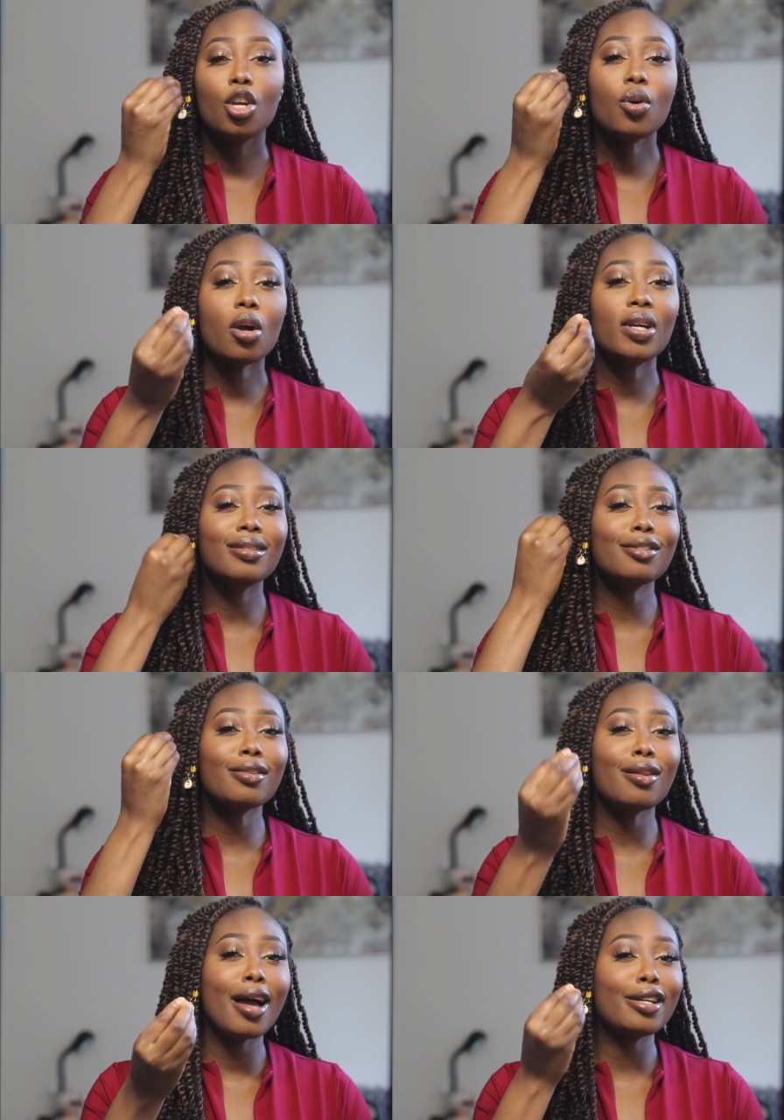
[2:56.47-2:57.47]
You know, because
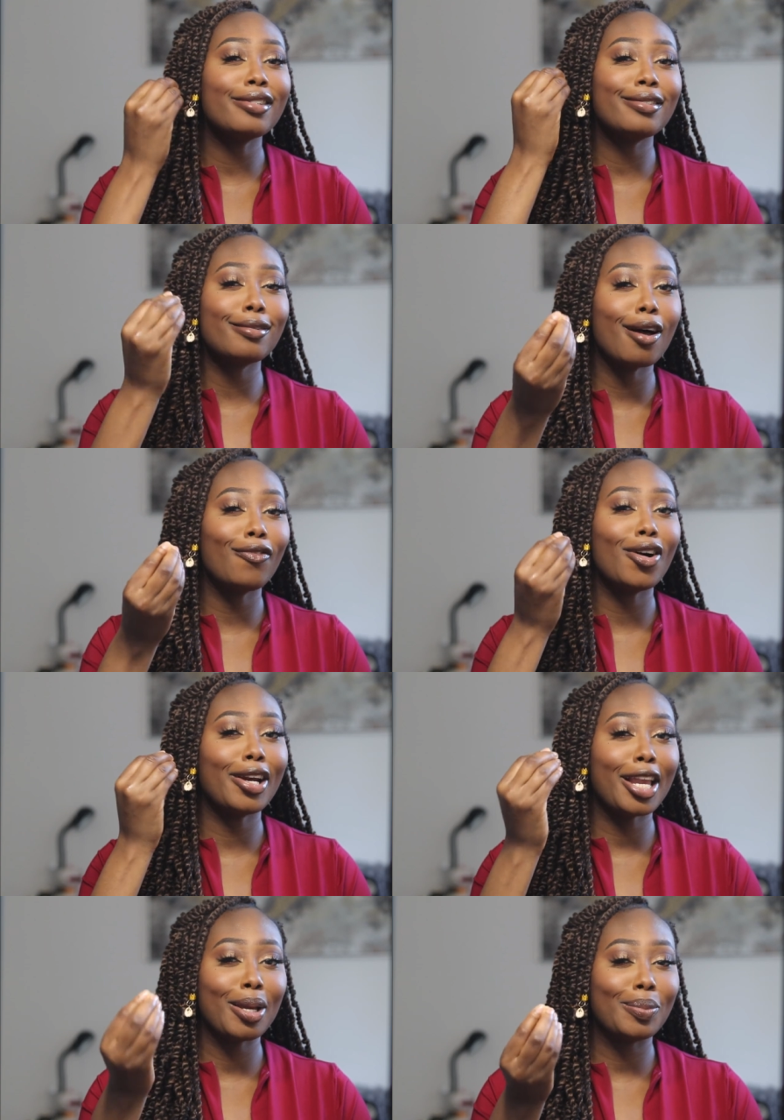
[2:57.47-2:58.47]
there's a lot of stuff
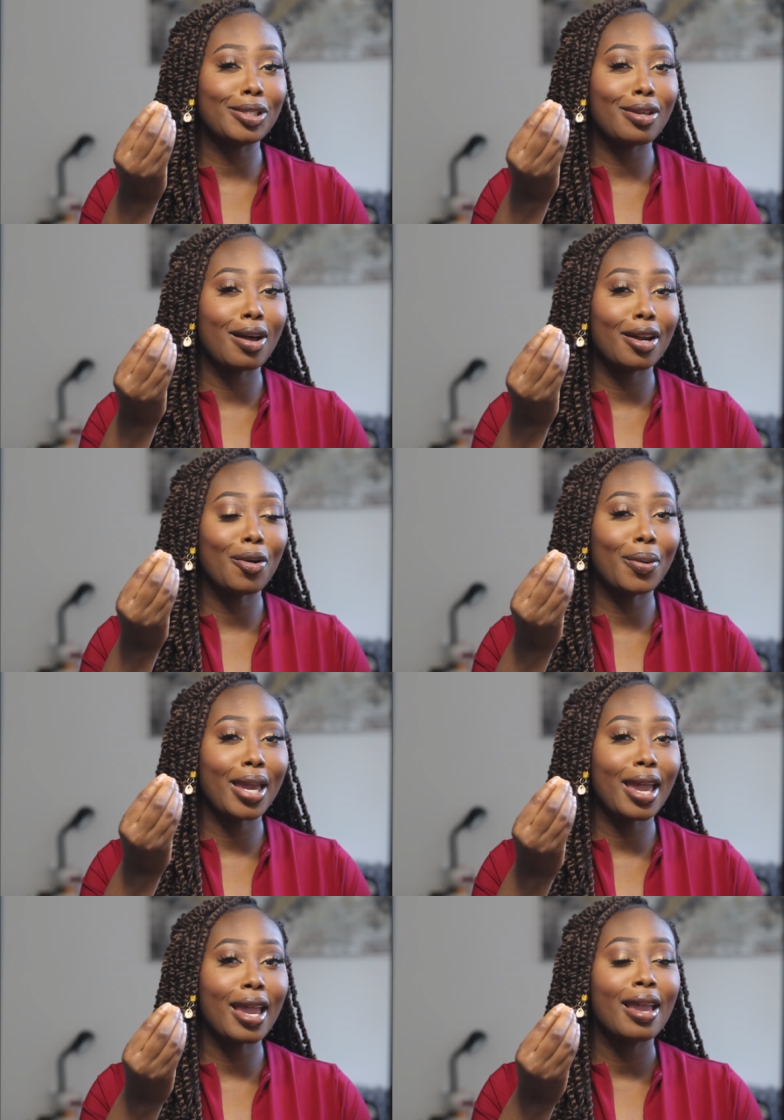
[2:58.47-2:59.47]
on Amazon,
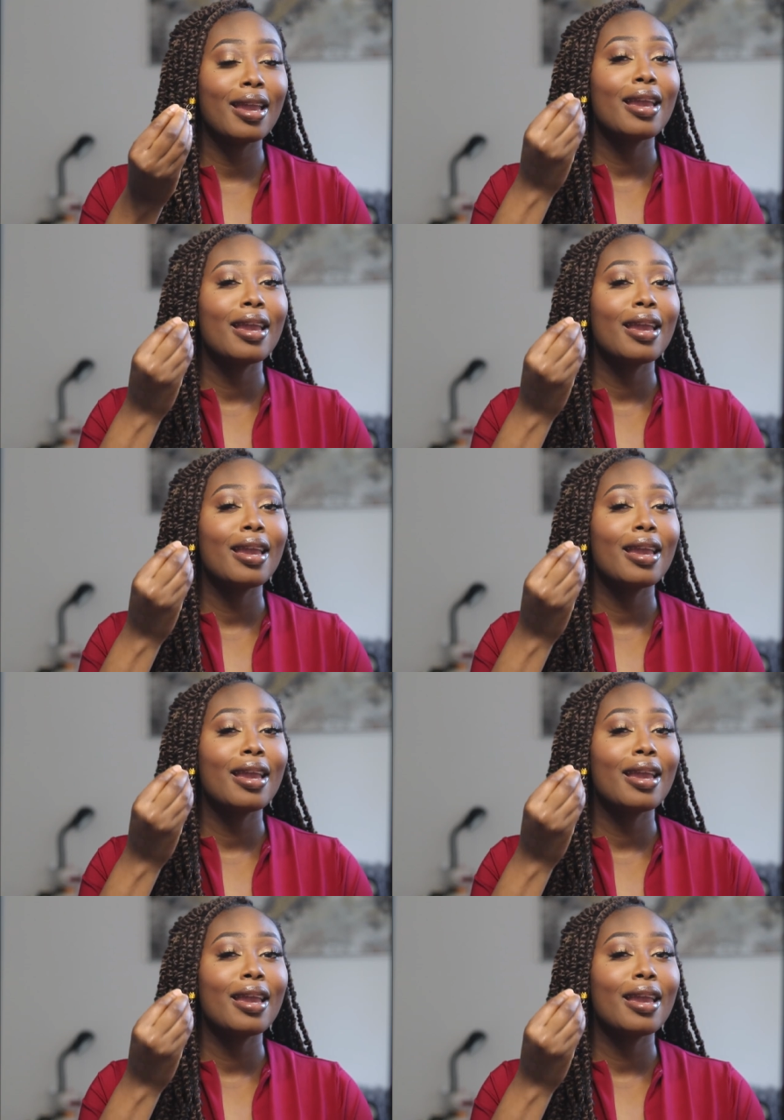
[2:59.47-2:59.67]
okay?